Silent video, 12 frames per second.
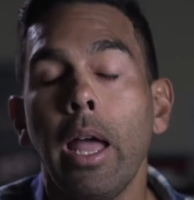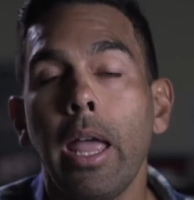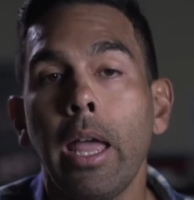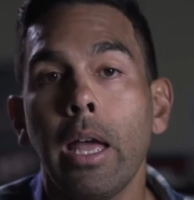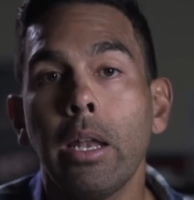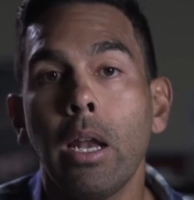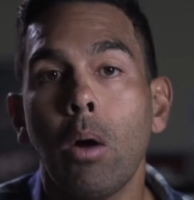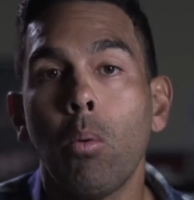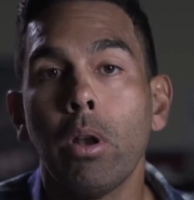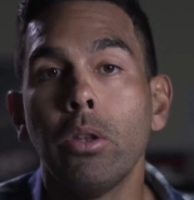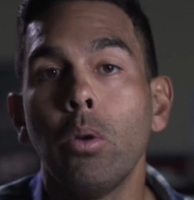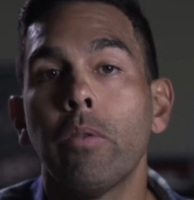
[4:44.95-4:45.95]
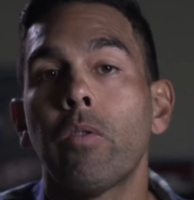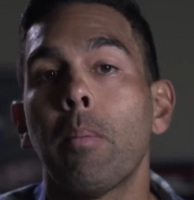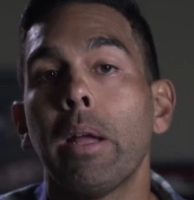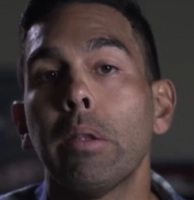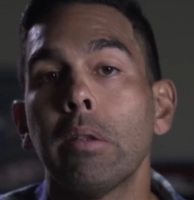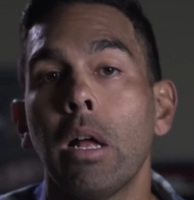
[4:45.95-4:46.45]
and i want to do it for
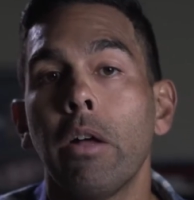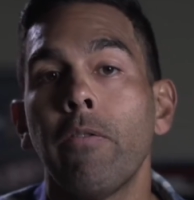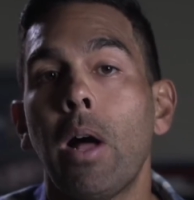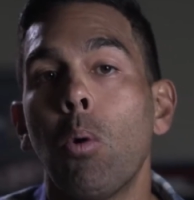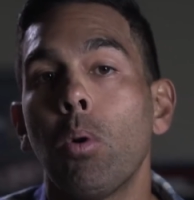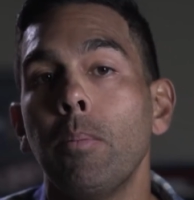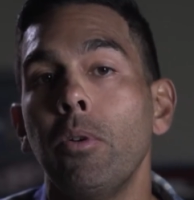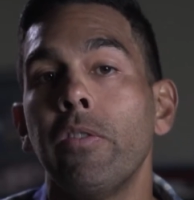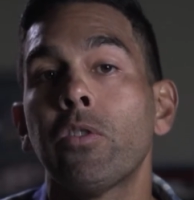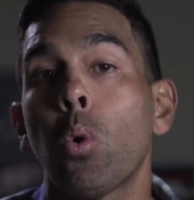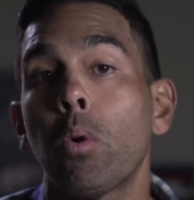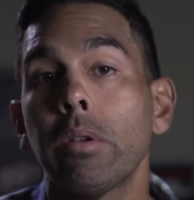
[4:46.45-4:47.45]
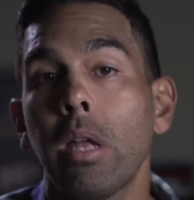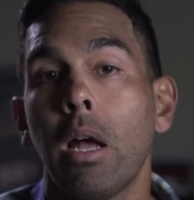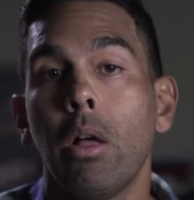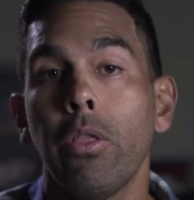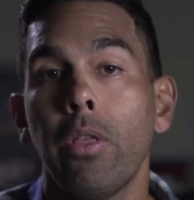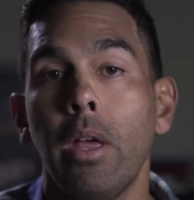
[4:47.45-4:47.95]
myself i want to move towards
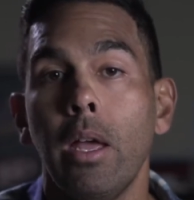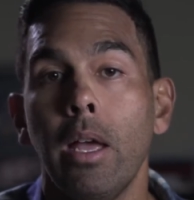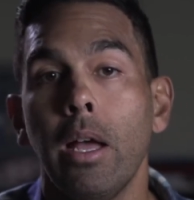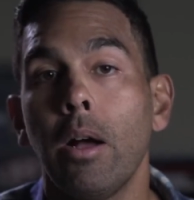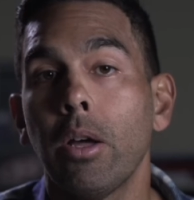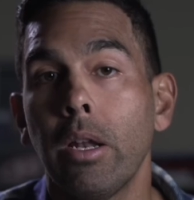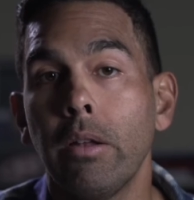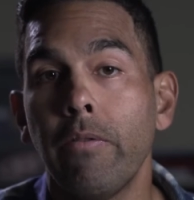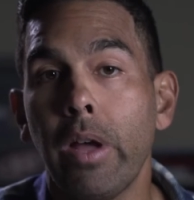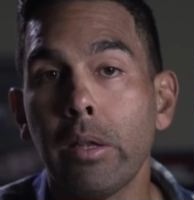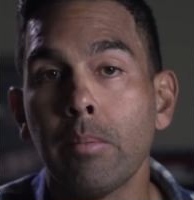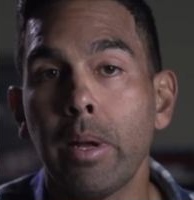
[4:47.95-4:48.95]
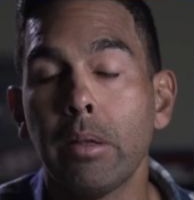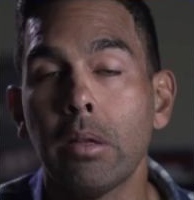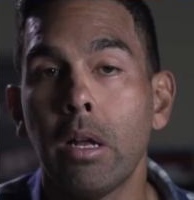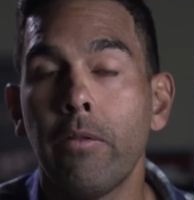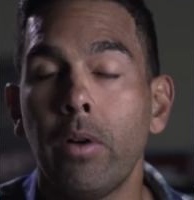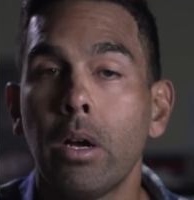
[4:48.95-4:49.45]
health I'm going to invest myself.